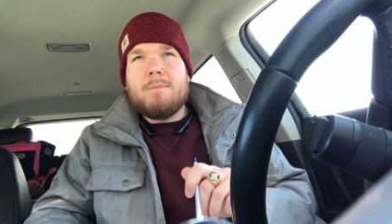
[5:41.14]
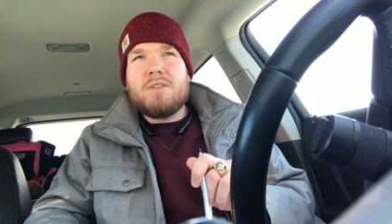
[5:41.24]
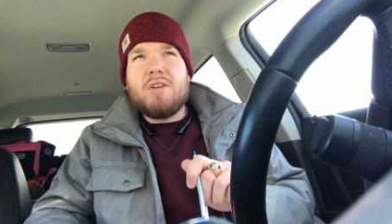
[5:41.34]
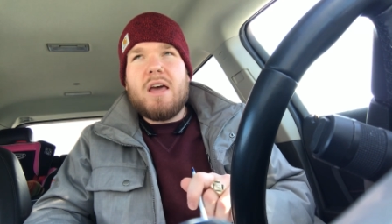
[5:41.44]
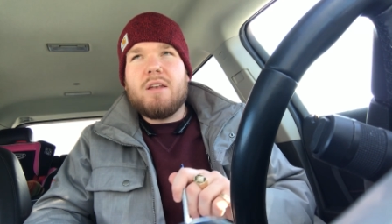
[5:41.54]

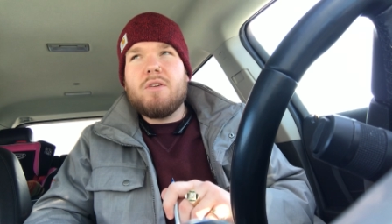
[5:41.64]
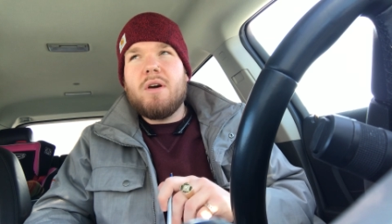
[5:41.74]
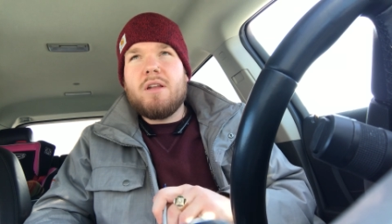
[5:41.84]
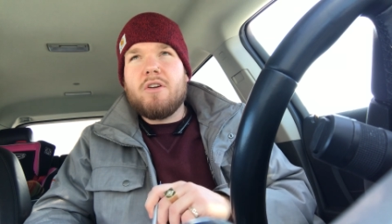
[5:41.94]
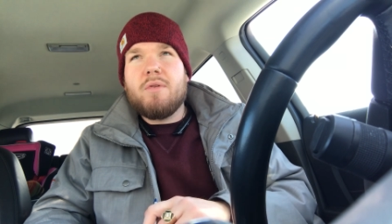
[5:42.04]
so you got to
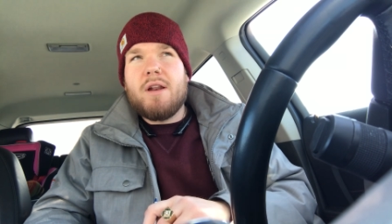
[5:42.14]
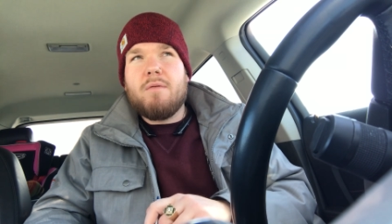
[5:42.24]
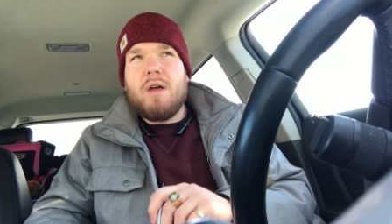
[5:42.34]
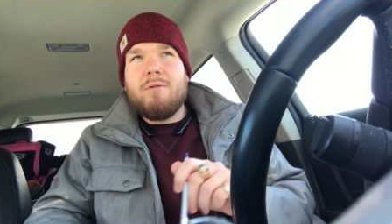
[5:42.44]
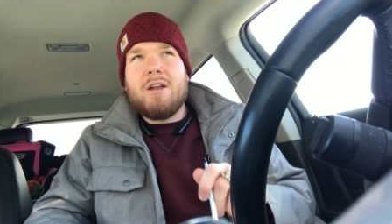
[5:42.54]
do it in a
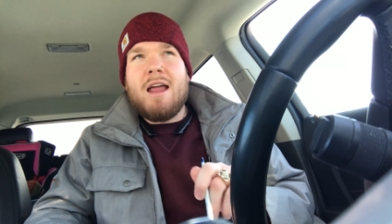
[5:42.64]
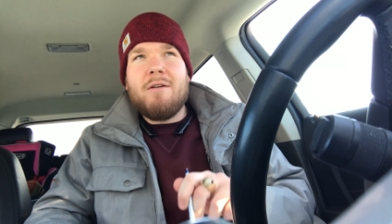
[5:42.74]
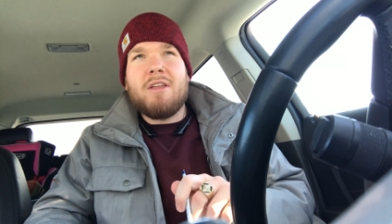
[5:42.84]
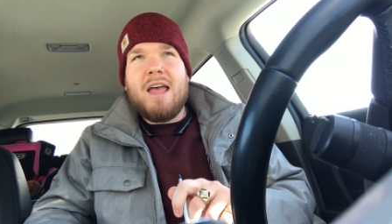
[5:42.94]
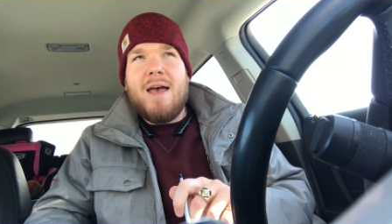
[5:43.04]
creative way where you're
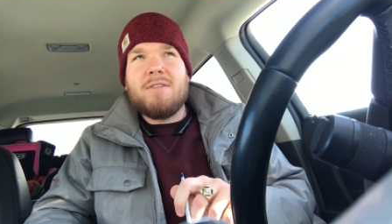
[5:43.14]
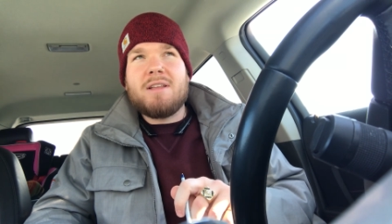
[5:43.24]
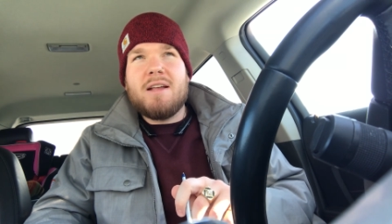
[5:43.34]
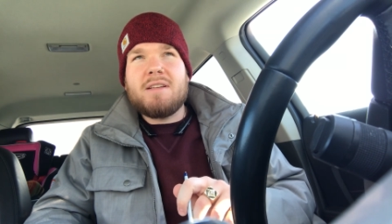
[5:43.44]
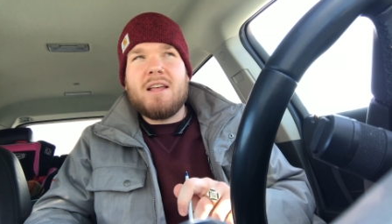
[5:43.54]
not really
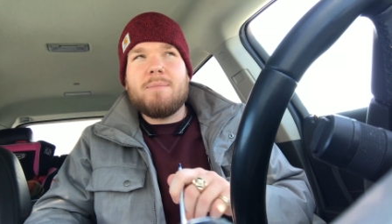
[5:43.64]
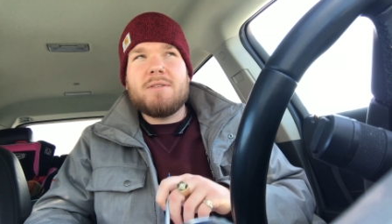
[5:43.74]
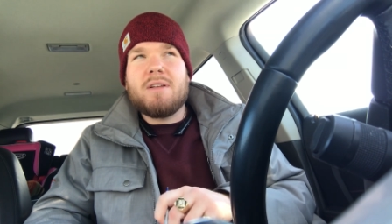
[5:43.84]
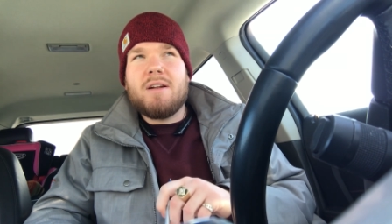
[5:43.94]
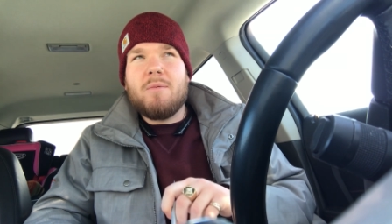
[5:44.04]
advertising it
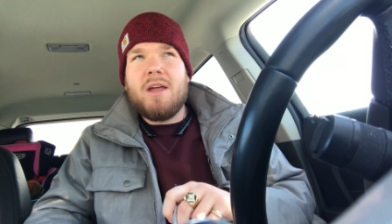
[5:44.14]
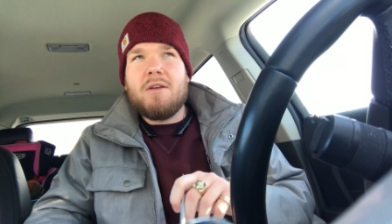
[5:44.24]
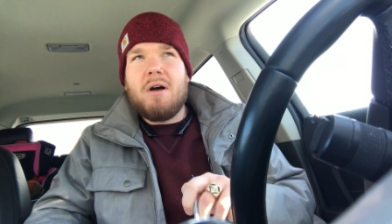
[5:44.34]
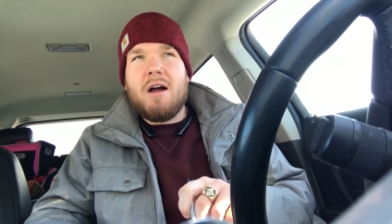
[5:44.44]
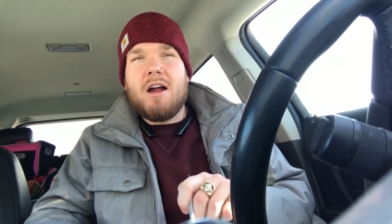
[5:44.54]
but in a way
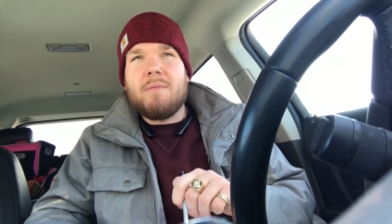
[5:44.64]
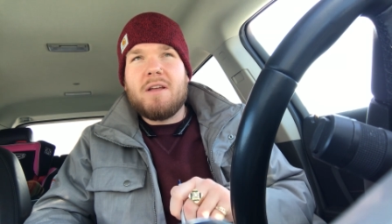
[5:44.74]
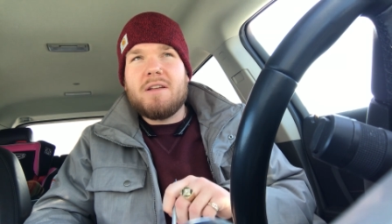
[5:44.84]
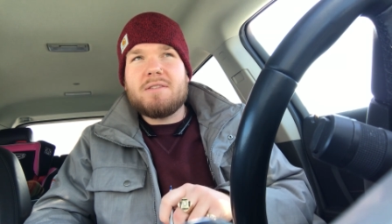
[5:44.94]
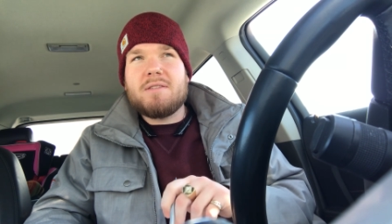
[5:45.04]
you are
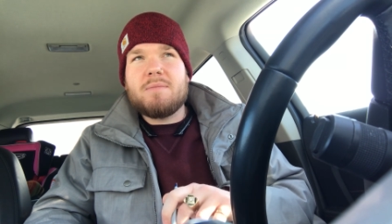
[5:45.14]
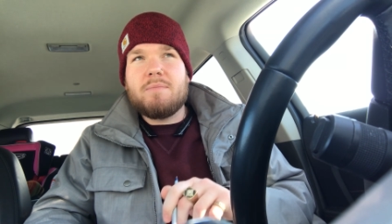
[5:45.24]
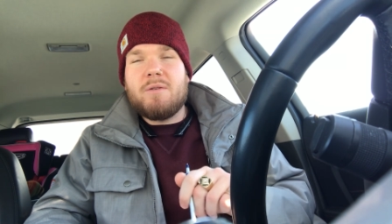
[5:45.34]
because